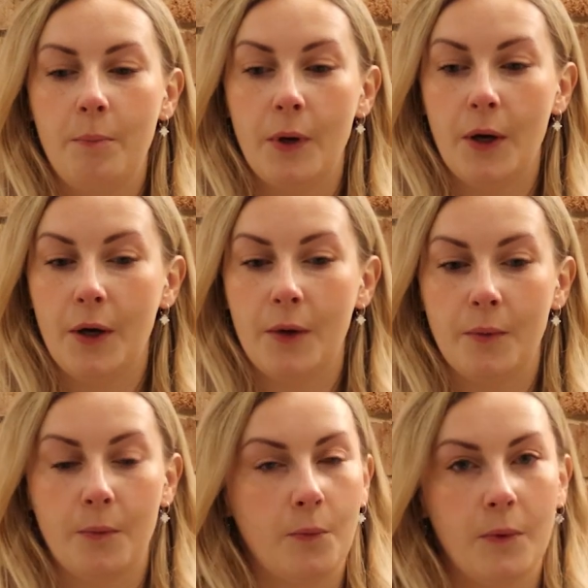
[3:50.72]
but
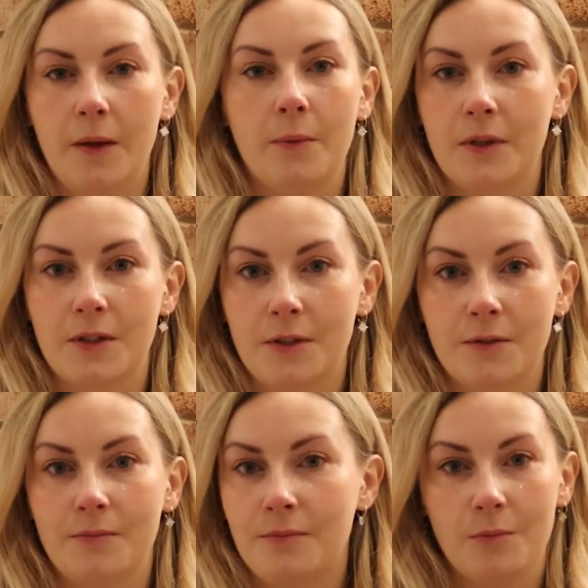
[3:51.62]
we
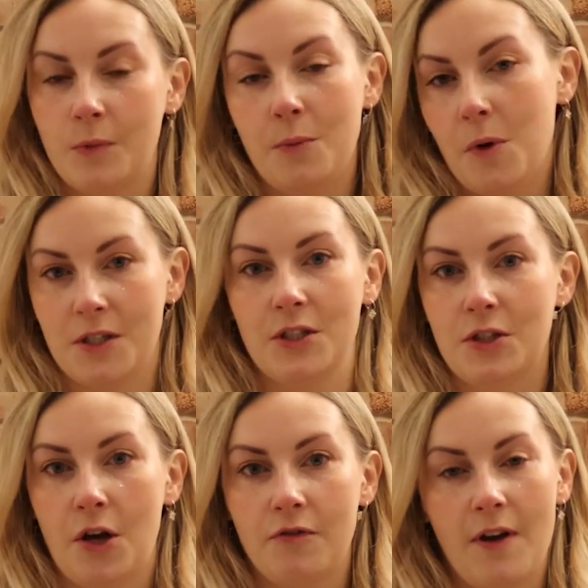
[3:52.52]
wanted
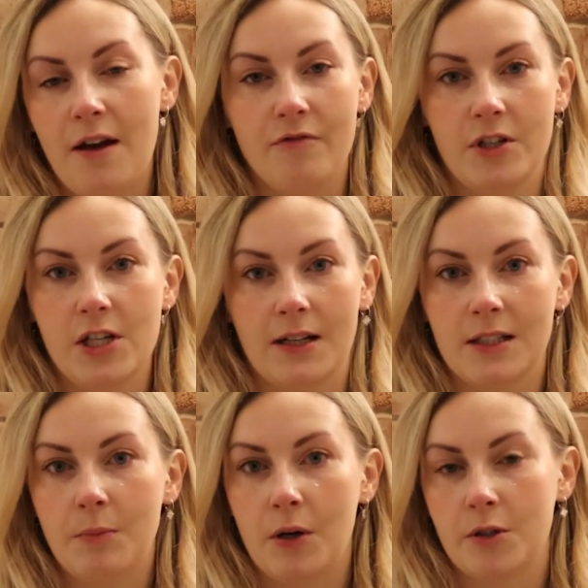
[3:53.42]
to go for every
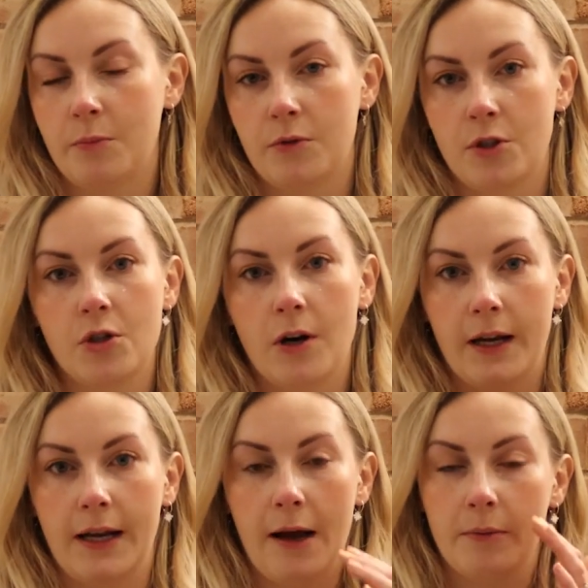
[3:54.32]
chance possible to try
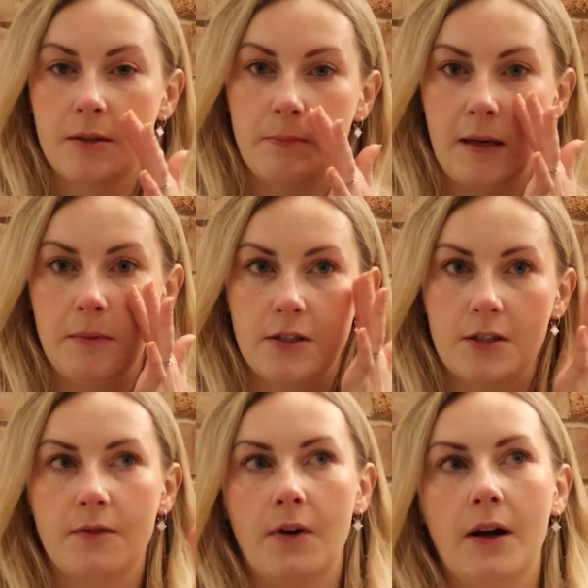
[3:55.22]
and help this baby to
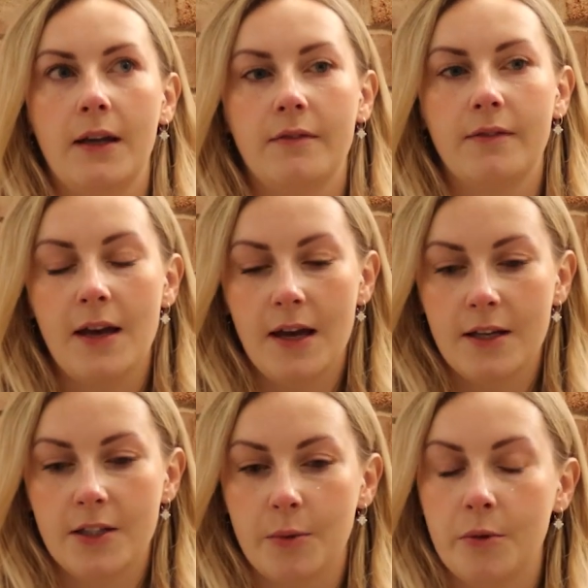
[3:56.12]
survive.
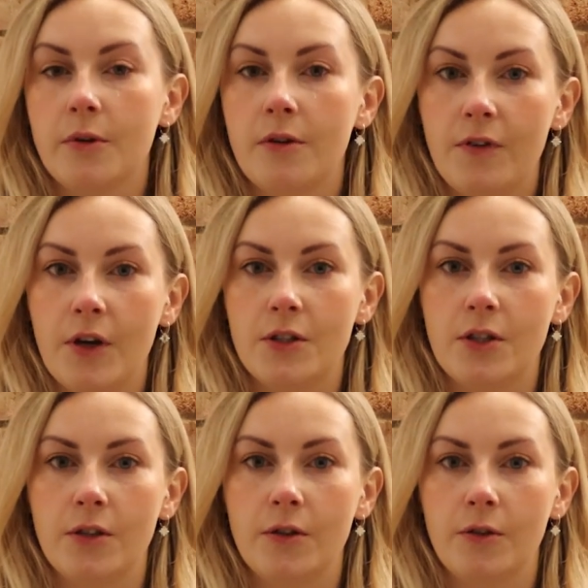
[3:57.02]
So we were referred
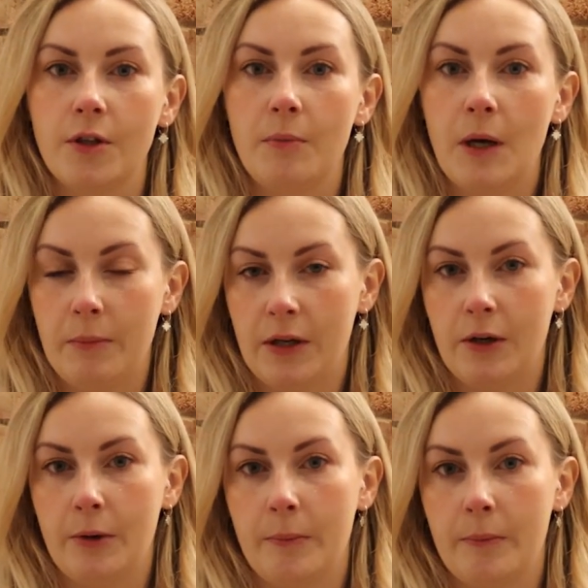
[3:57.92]
to the
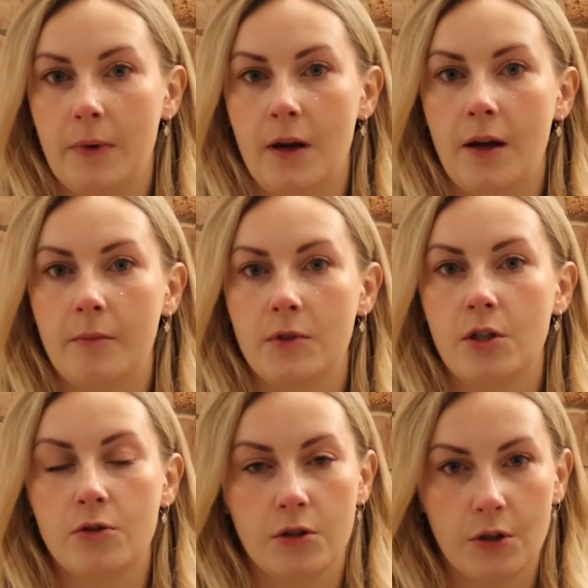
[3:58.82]
Birmingham
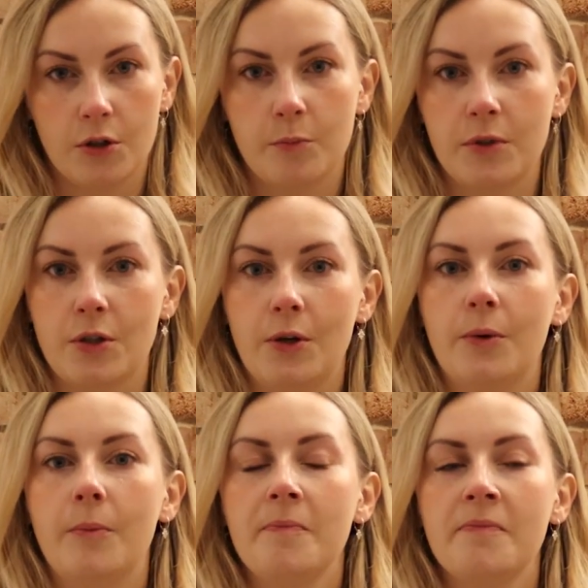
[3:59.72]
Children's
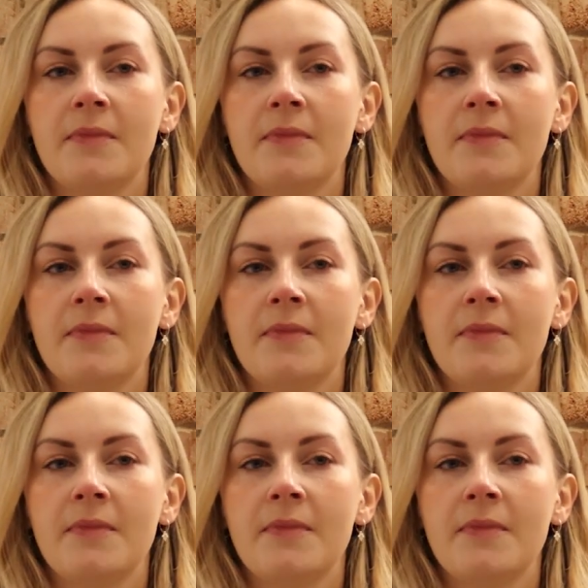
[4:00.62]
Hospital.